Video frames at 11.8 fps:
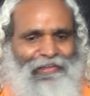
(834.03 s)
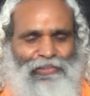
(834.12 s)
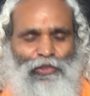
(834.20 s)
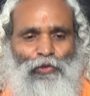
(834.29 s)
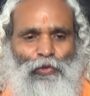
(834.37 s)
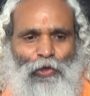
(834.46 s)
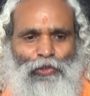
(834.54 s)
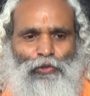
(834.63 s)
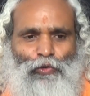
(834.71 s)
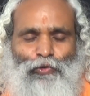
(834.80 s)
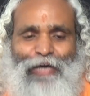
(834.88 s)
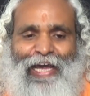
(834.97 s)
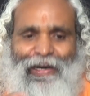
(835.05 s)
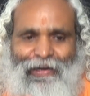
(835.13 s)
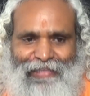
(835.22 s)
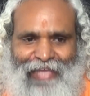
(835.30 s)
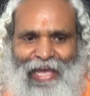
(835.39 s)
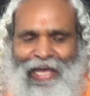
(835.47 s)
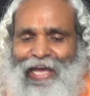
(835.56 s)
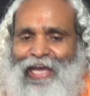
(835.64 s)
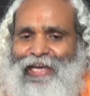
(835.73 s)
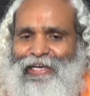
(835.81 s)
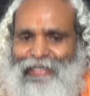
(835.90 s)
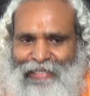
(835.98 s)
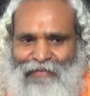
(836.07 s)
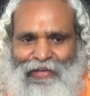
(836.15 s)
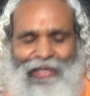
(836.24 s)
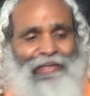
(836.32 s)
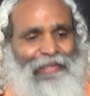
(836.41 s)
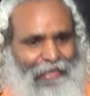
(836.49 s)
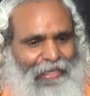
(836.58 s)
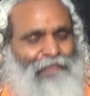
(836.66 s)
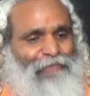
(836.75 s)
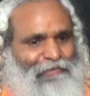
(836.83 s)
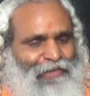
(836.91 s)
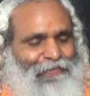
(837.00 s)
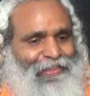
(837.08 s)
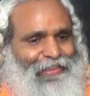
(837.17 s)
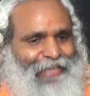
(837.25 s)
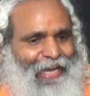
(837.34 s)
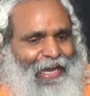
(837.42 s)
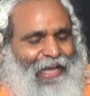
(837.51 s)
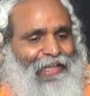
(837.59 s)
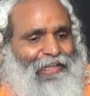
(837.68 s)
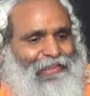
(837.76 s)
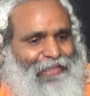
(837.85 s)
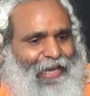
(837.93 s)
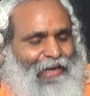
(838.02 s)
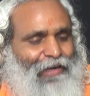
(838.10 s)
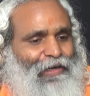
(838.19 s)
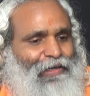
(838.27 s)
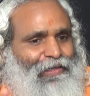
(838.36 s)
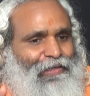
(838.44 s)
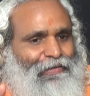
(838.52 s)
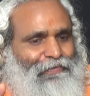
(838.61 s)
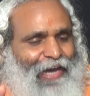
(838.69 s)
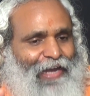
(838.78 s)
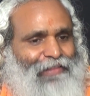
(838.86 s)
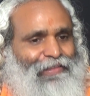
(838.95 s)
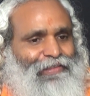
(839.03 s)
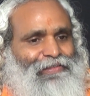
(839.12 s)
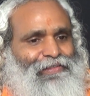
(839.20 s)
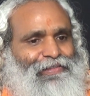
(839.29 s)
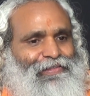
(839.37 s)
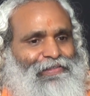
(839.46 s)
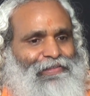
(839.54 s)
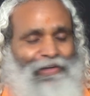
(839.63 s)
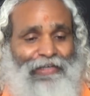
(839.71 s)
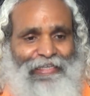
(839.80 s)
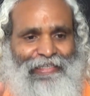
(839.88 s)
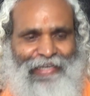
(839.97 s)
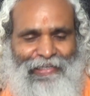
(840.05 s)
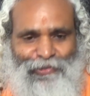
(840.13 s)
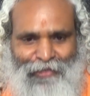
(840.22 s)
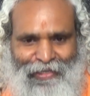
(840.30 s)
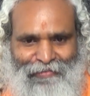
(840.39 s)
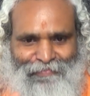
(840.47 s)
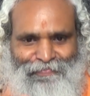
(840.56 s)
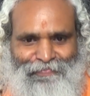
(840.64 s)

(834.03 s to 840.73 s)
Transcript: So those who are Rataha, revel in Brahma Vidya, they are called Bharatiyas, not Indians, okay?